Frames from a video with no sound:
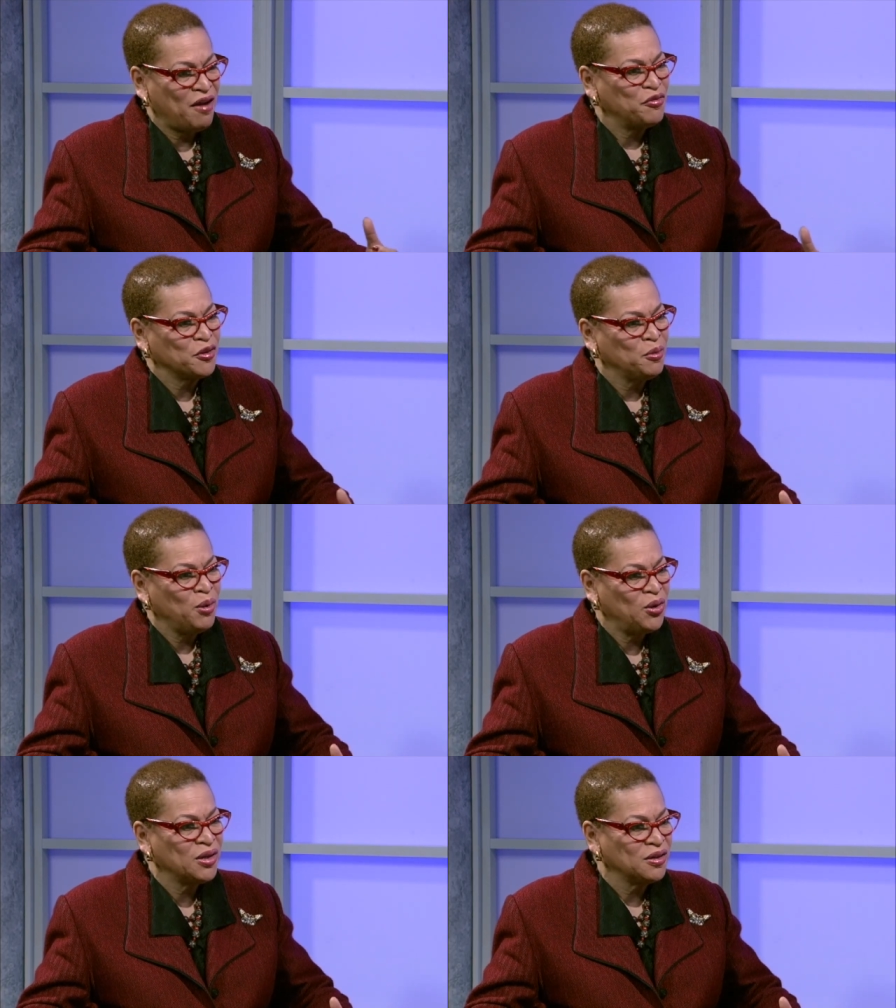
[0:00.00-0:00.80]
African
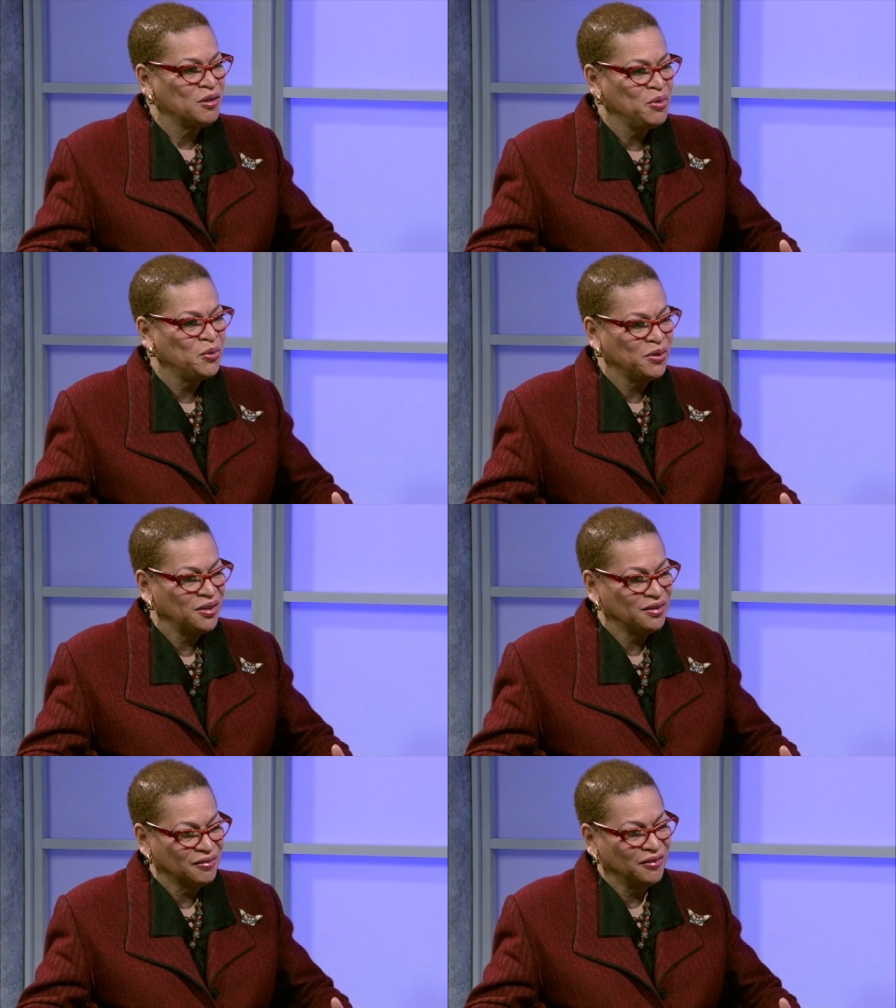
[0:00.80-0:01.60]
American
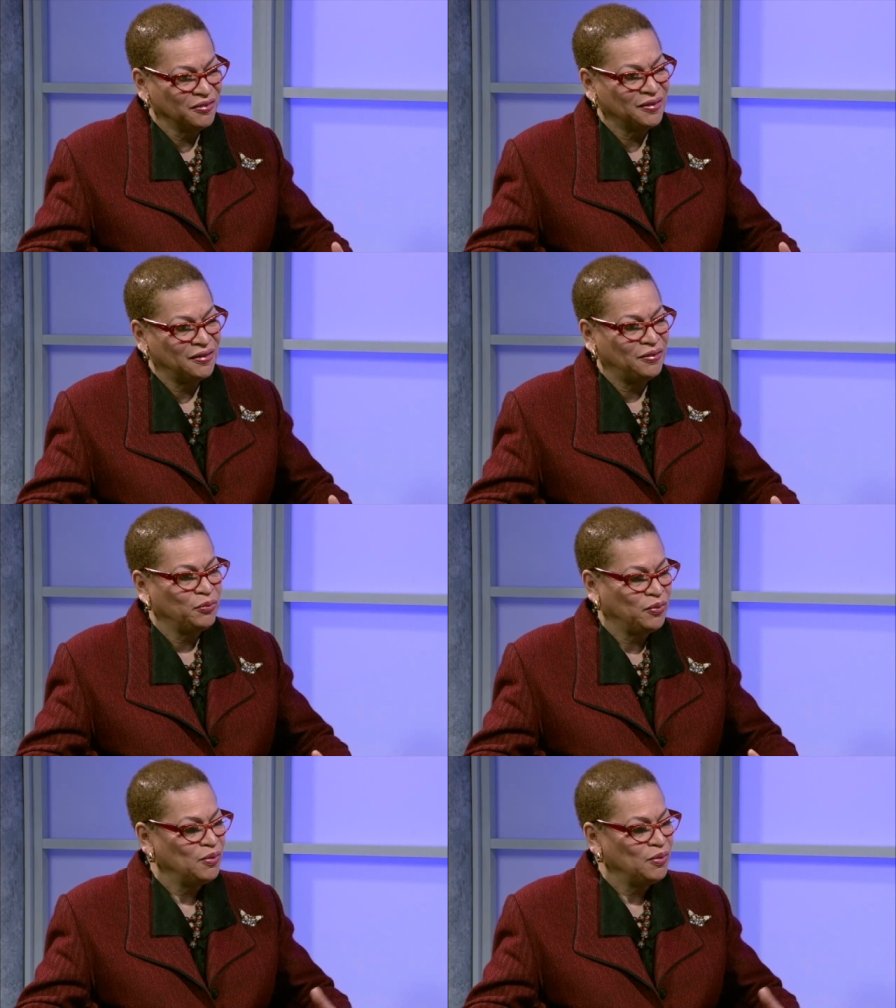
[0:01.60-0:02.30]
community. Yeah, you know, it, yeah.